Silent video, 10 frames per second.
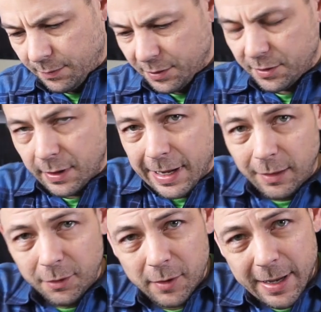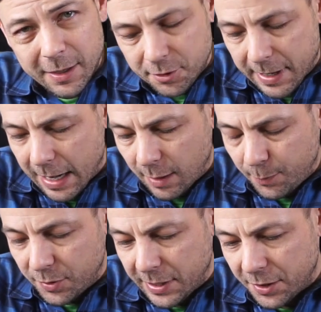Just a little extra added
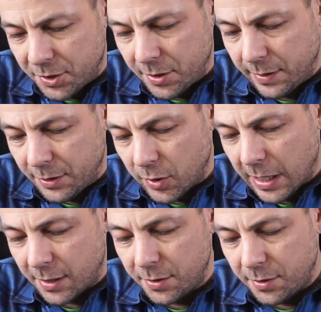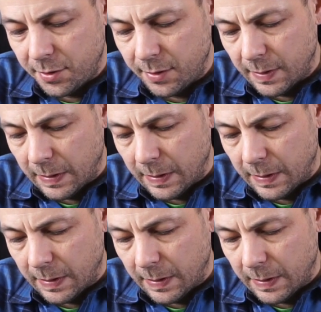protection that Traxxas